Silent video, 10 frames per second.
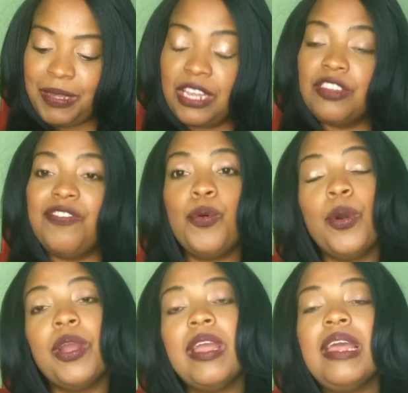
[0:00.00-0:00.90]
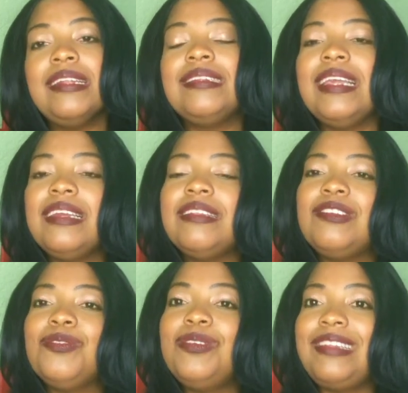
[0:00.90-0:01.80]
Philippians 4
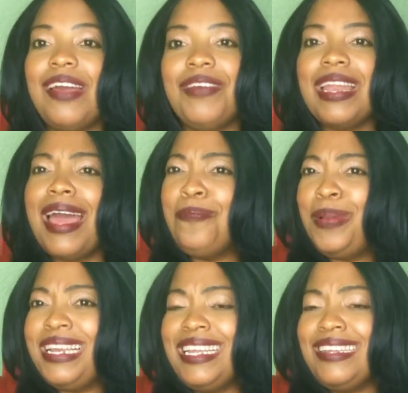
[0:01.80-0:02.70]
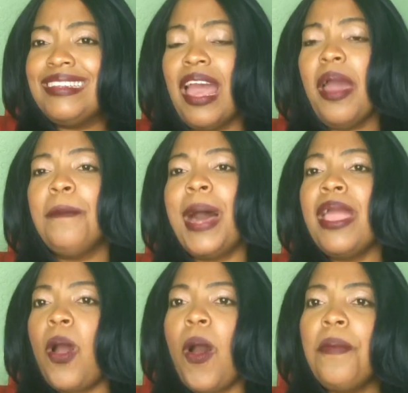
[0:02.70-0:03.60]
6 through 7. And please,
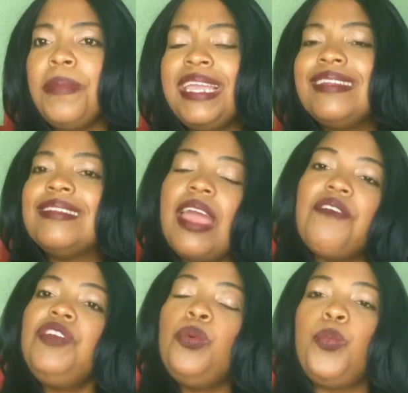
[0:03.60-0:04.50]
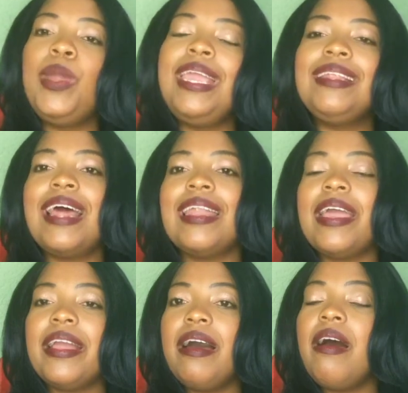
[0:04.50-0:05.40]
by all means, every week that
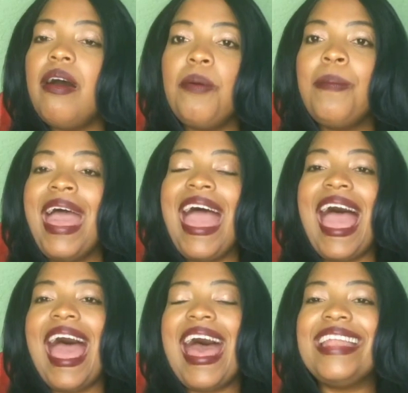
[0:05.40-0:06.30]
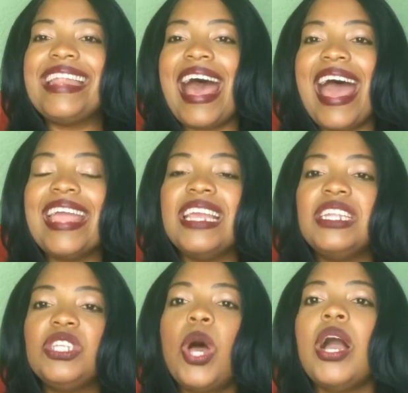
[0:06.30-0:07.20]
I come and
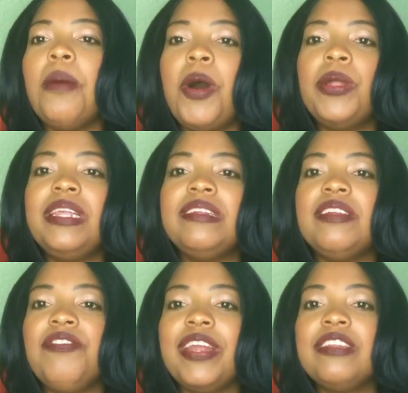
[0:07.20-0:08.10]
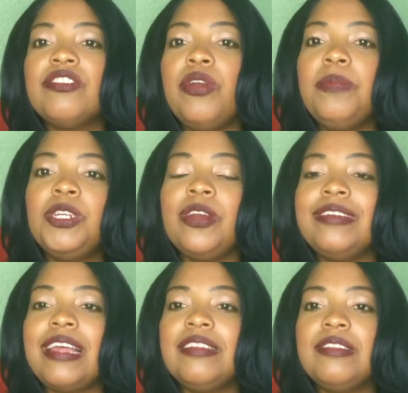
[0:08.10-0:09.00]
I talk about these different
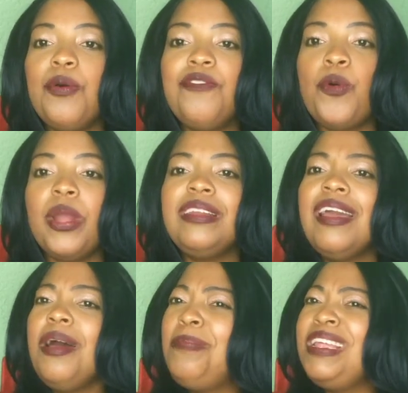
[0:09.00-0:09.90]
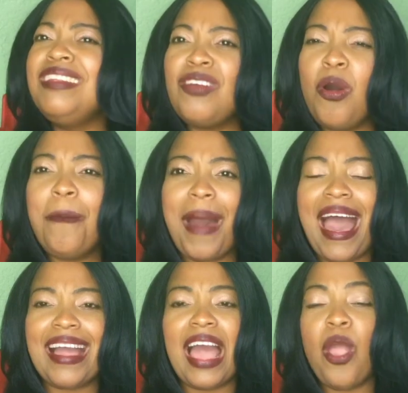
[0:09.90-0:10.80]
scriptures and so forth, please go
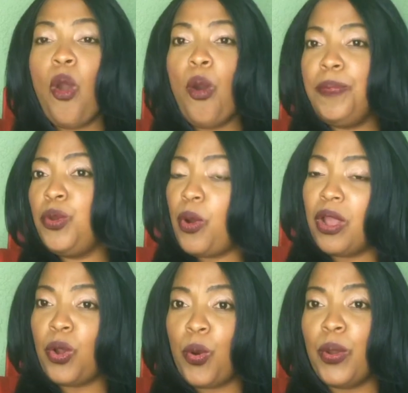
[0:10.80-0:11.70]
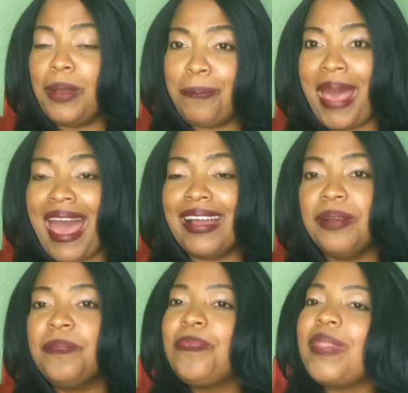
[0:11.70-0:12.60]
back. I hope you are going
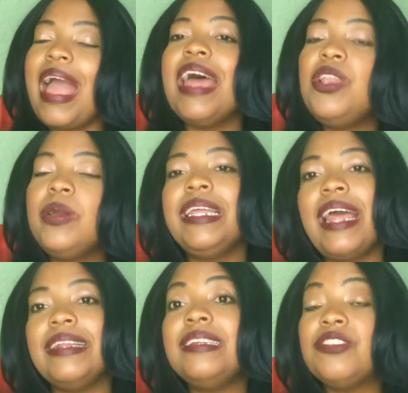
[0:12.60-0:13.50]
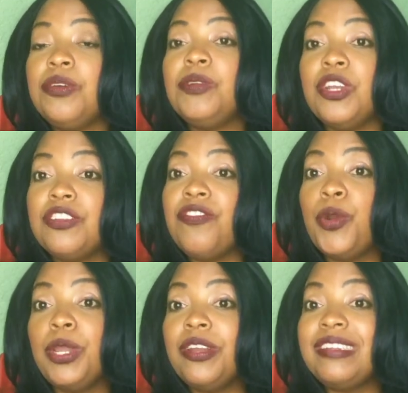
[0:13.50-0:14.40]
back and looking at these scriptures
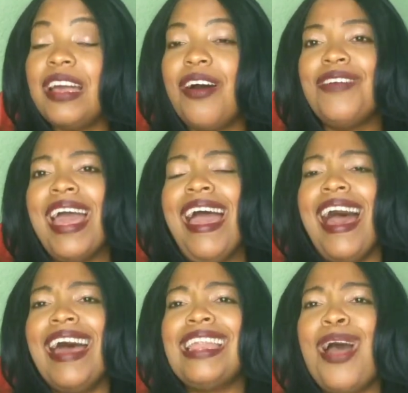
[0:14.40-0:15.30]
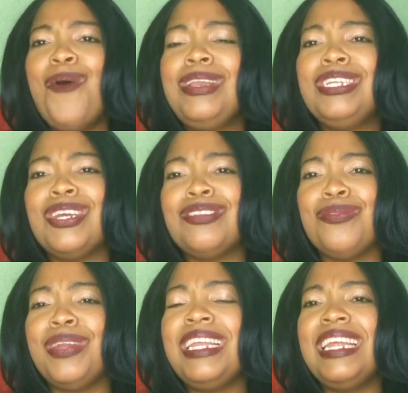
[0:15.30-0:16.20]
for yourself, and not only
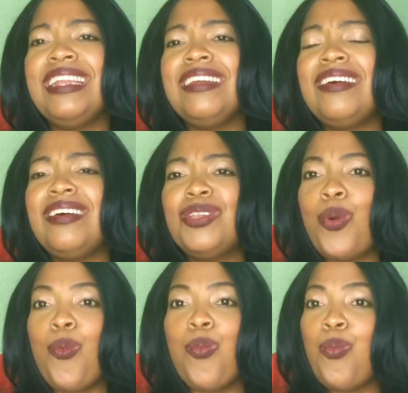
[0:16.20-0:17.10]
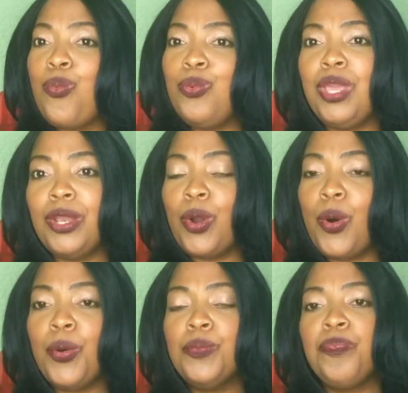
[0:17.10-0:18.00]
just reading the
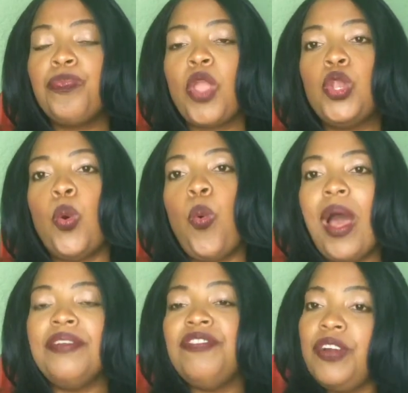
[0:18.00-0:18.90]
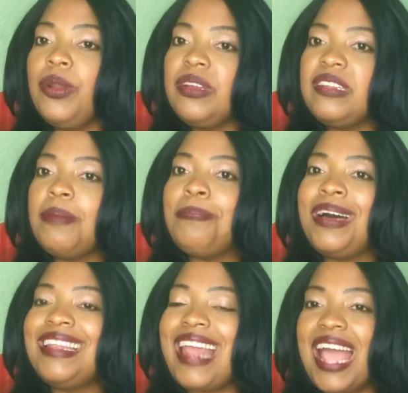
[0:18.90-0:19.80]
one verse,
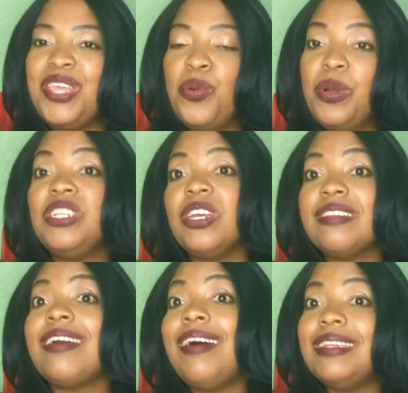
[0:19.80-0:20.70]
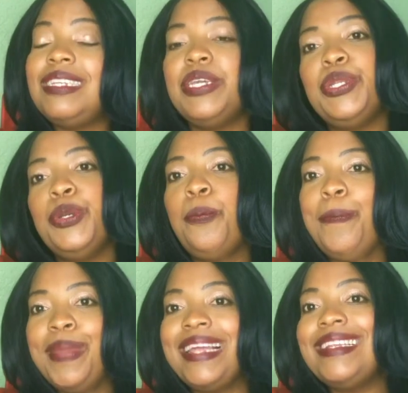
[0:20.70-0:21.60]
but that you will just continue
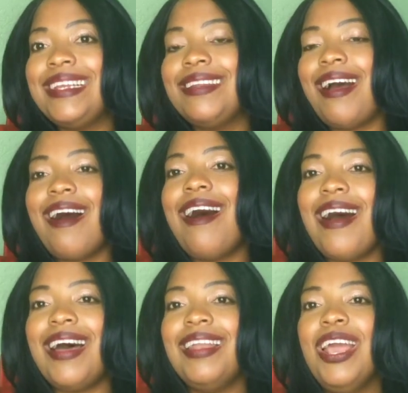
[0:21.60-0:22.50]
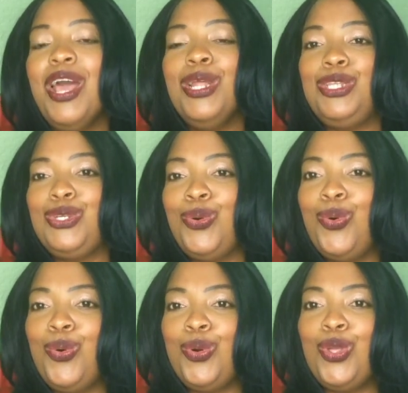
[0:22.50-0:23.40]
building on
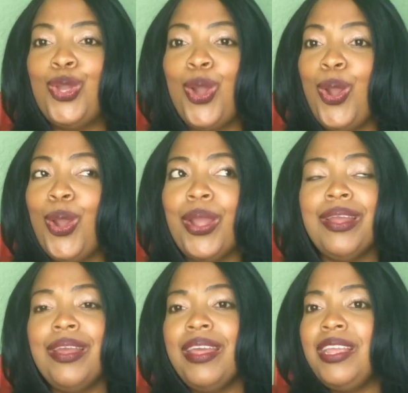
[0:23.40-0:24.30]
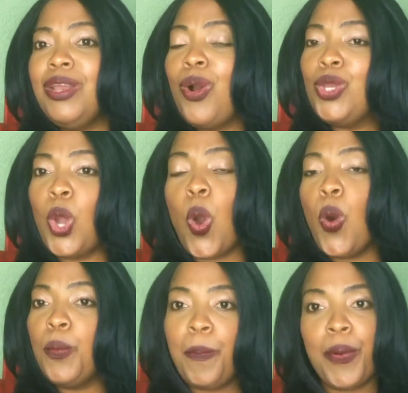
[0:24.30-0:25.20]
to your
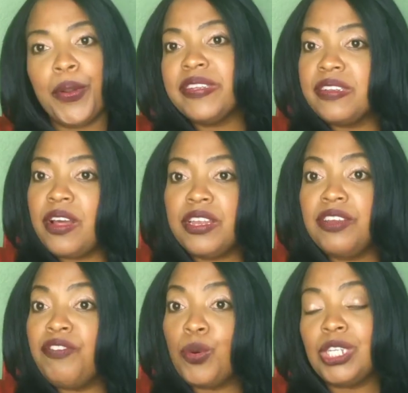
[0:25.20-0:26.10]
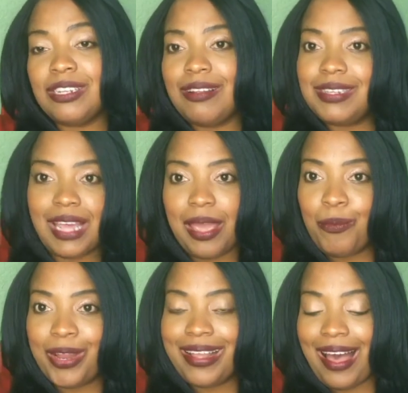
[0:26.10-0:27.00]
own personal devotional
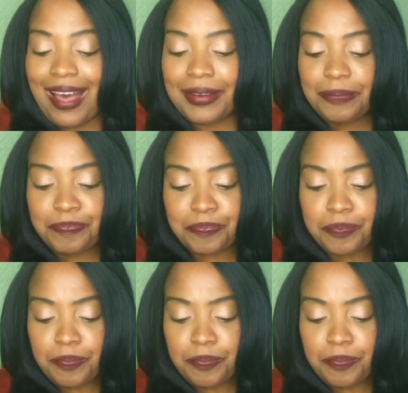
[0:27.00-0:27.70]
time with God.